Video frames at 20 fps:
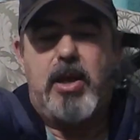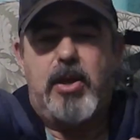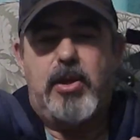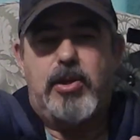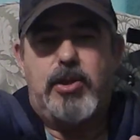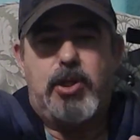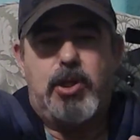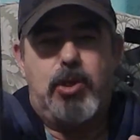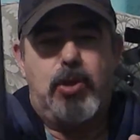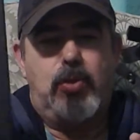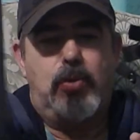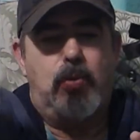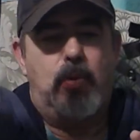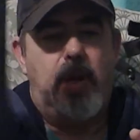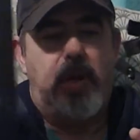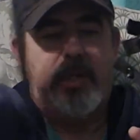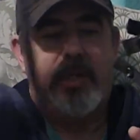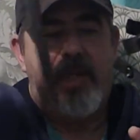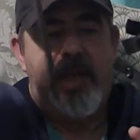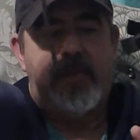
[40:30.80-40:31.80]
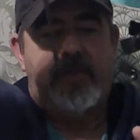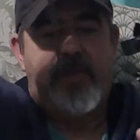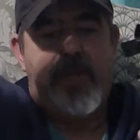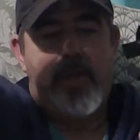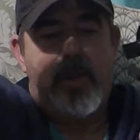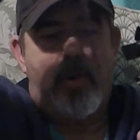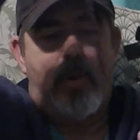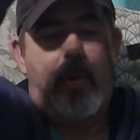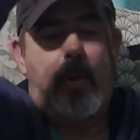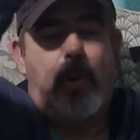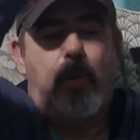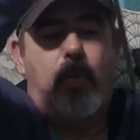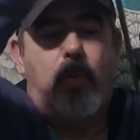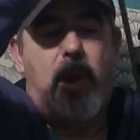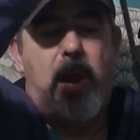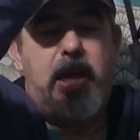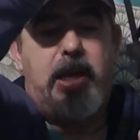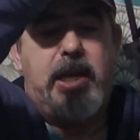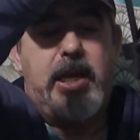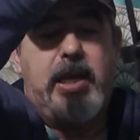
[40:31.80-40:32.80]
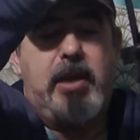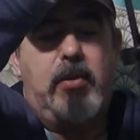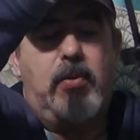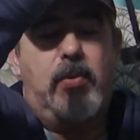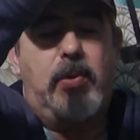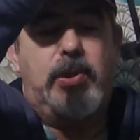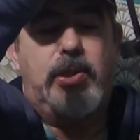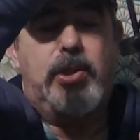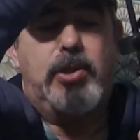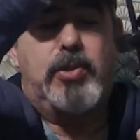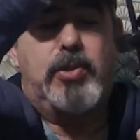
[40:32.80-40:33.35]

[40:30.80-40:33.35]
to a lefty or a righty, which is